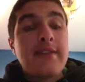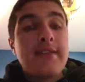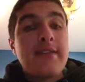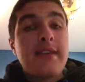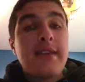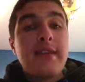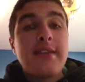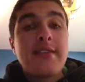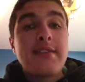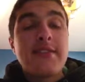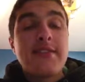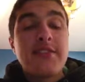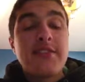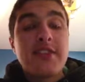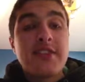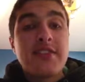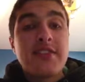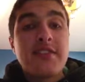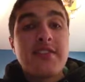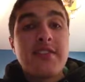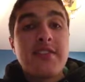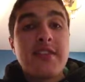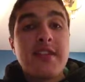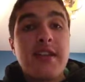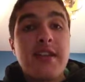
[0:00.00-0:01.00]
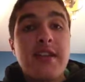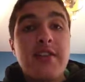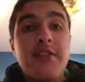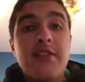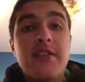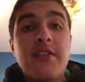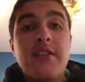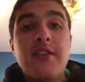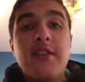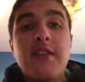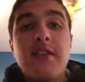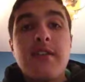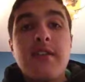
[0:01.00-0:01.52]
He suggested it, and I
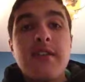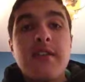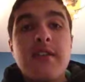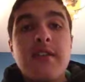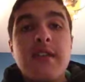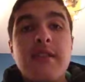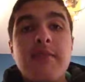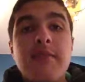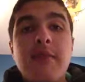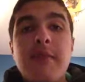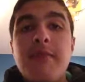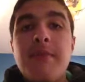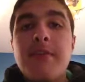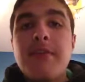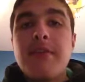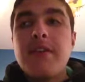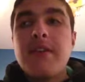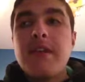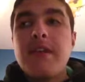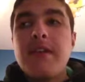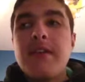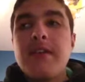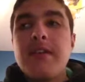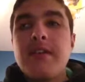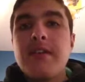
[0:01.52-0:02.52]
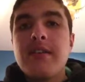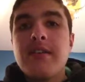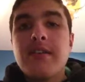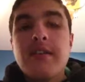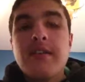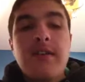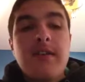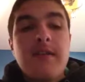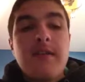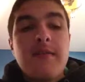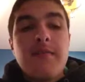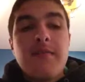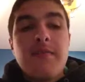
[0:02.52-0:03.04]
thought that might be a good idea.
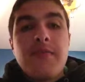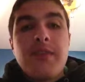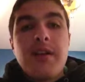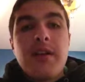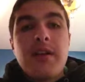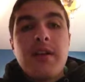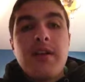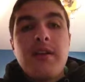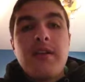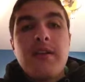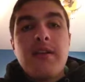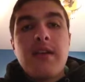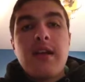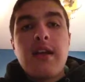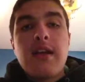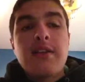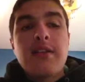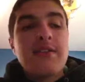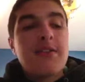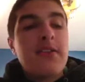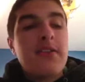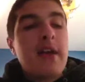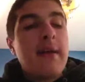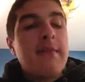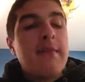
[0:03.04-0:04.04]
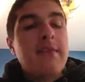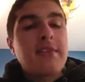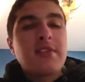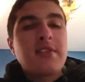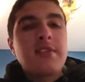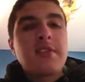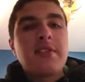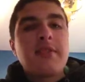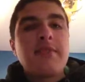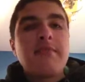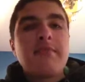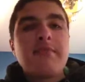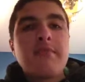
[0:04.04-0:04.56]
So
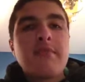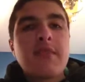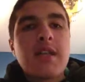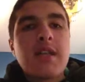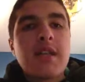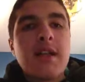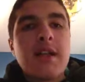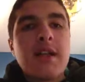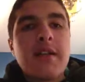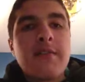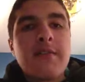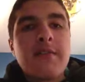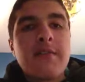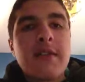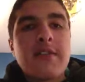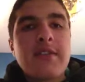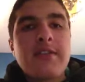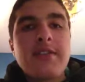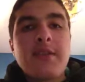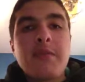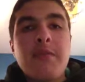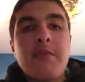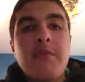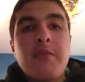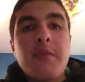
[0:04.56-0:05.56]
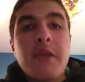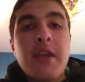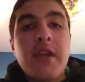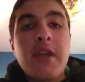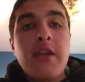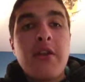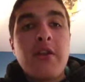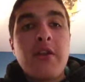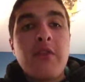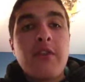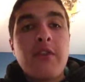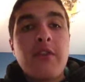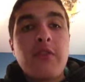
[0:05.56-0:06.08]
obviously, as some of you may
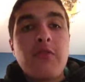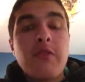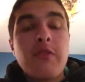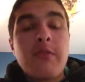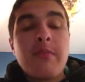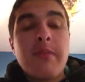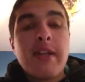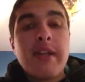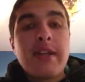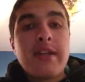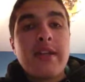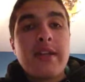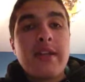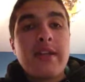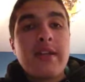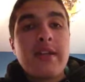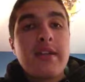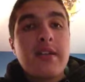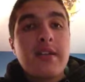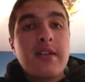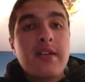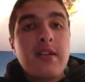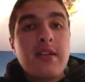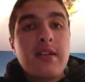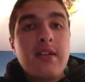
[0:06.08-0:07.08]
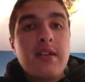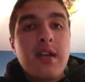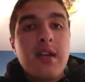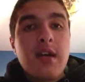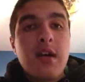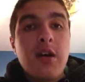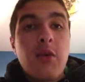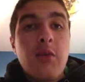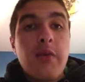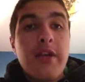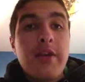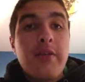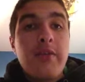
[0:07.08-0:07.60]
know, they're remaking
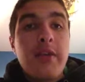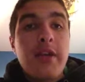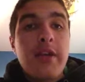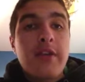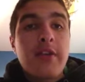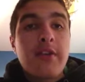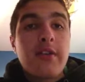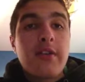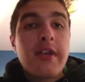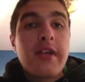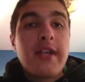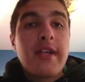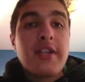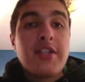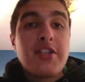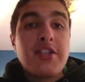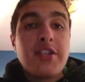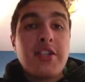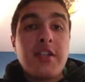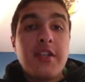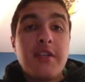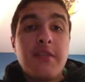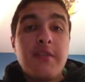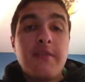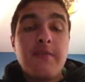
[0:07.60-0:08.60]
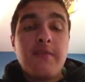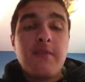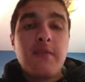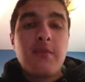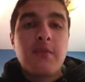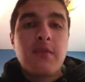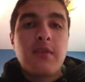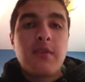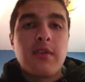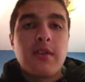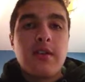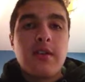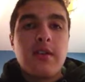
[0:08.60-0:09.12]
Wind Waker in HD
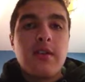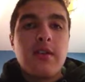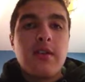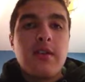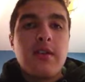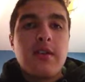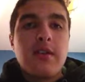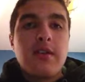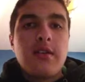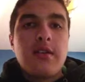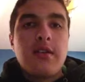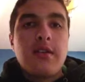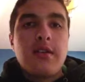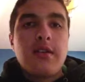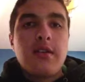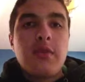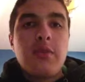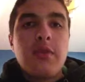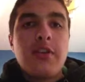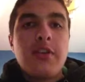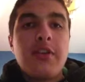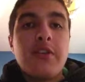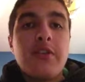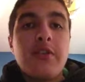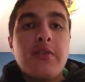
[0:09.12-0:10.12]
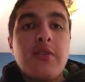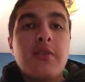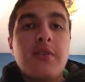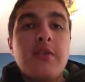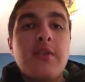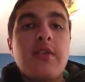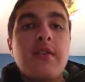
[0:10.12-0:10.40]
for the Wii U,